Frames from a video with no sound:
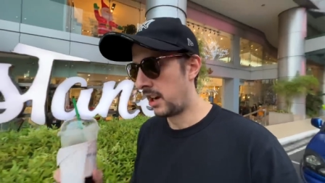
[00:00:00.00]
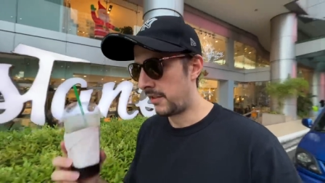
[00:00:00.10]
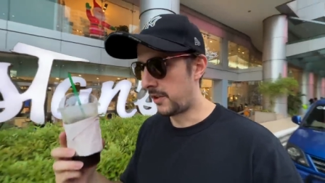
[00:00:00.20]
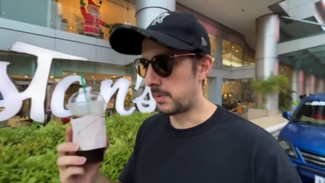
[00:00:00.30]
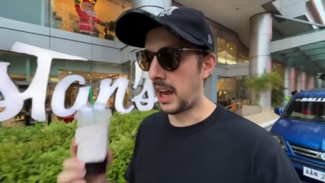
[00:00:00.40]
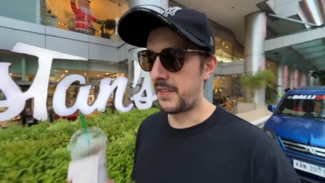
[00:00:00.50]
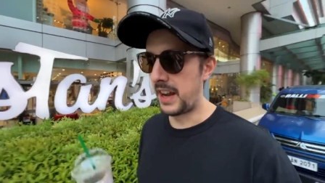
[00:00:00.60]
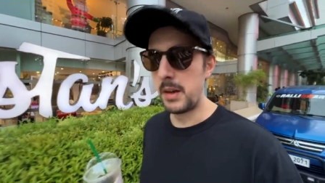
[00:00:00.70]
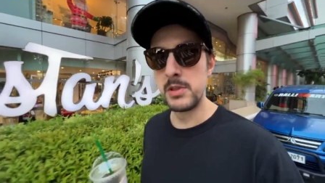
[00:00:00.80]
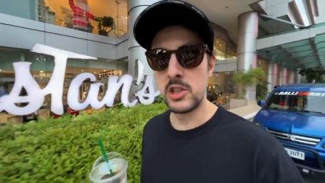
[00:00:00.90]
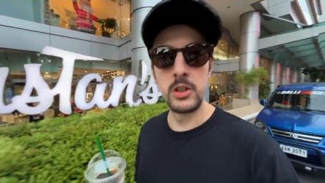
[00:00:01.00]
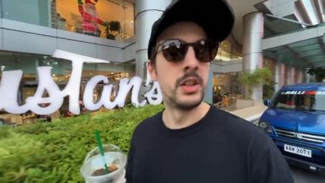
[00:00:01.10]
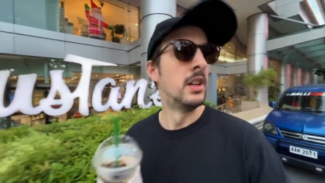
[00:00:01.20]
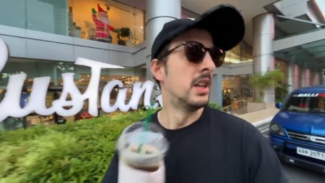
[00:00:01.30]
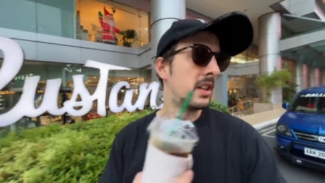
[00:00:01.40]
from Cafe Amazon,
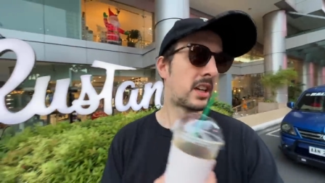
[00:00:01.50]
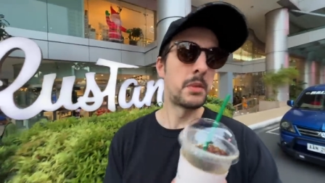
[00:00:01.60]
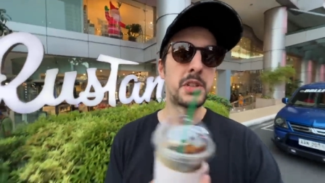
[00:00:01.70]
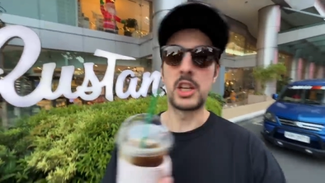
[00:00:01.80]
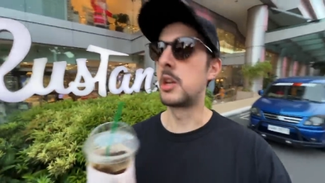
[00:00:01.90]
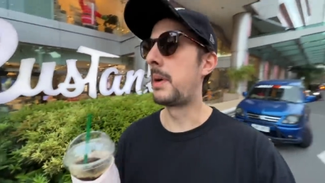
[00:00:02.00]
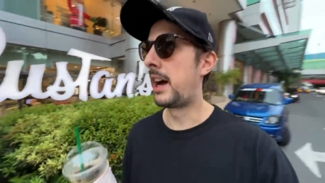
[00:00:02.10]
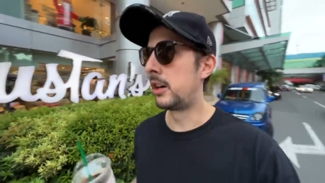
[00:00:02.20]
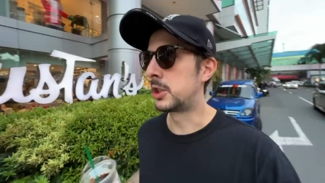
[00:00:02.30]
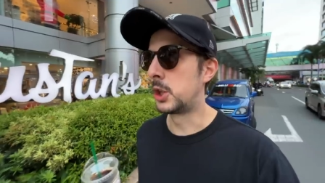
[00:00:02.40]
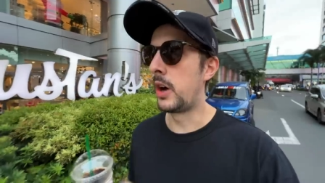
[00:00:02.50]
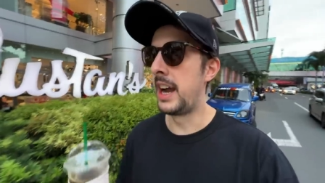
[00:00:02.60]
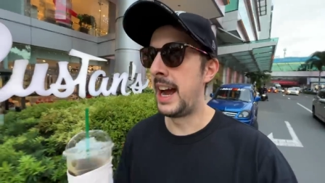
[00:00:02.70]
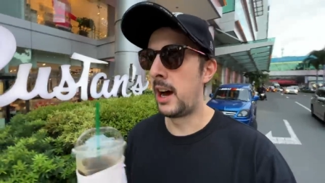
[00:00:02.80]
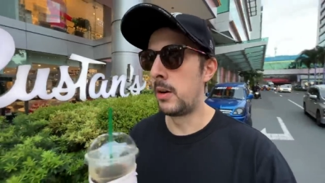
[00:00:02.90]
come to Cubao, try
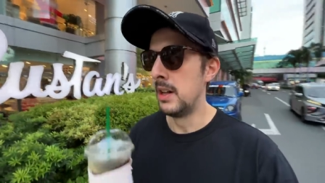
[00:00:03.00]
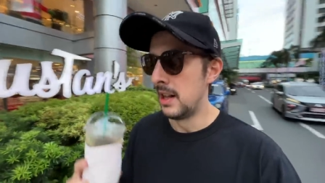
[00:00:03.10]
it out.